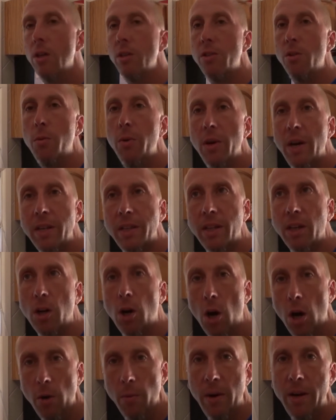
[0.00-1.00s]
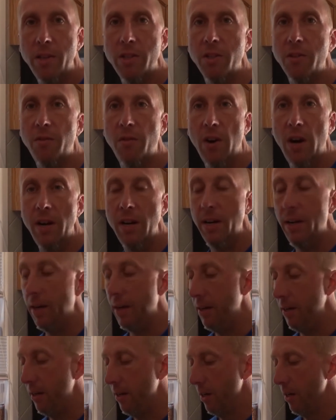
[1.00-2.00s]
So we were at the car races Friday
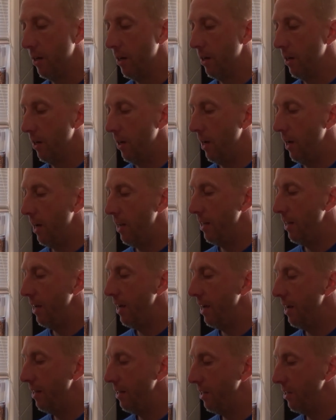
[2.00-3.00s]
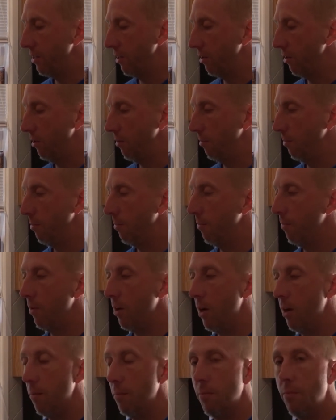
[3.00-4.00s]
night, and they had these little
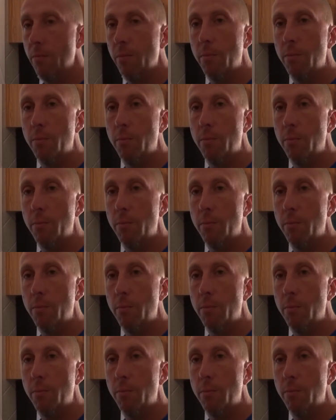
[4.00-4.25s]
um,